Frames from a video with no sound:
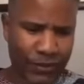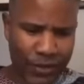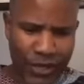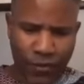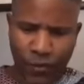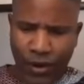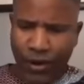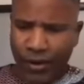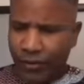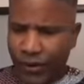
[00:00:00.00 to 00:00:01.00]
you know,
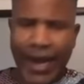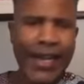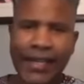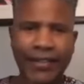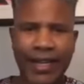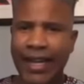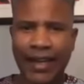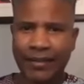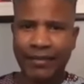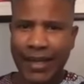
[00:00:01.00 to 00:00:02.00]
were raised
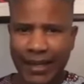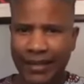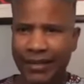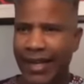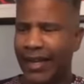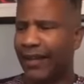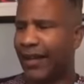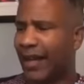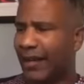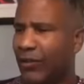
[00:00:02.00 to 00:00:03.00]
in
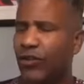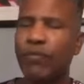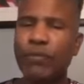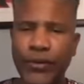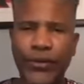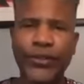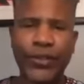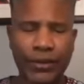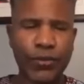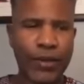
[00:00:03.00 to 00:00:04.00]
and submerged
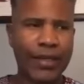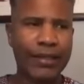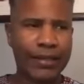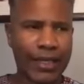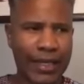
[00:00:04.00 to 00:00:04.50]
into